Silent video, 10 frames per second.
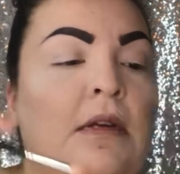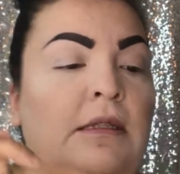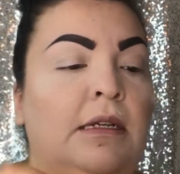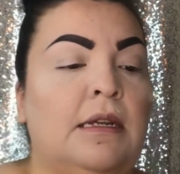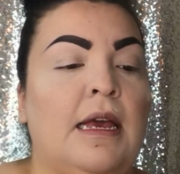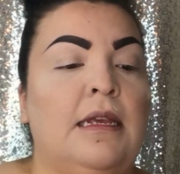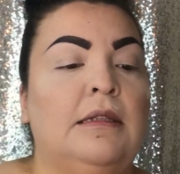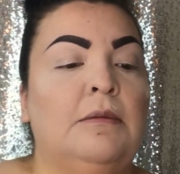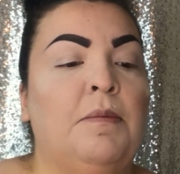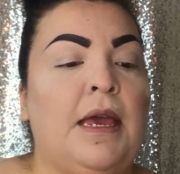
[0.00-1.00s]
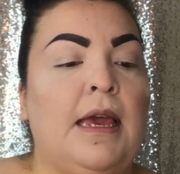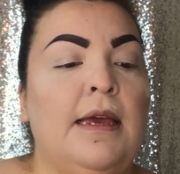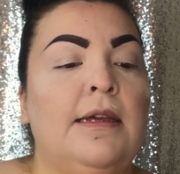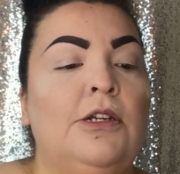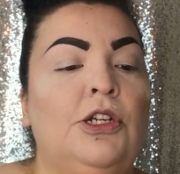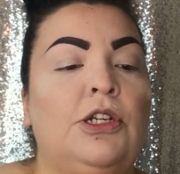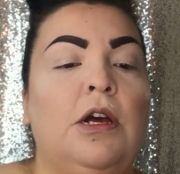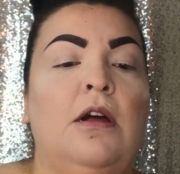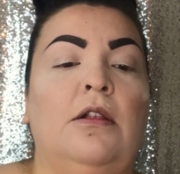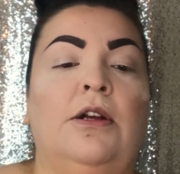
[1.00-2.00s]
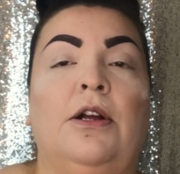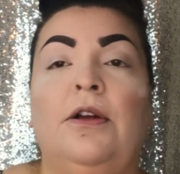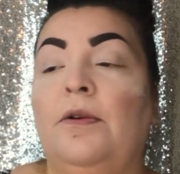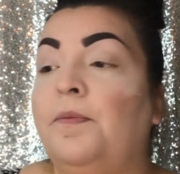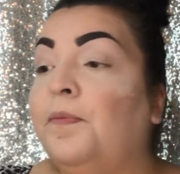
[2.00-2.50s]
It's a nice beige color.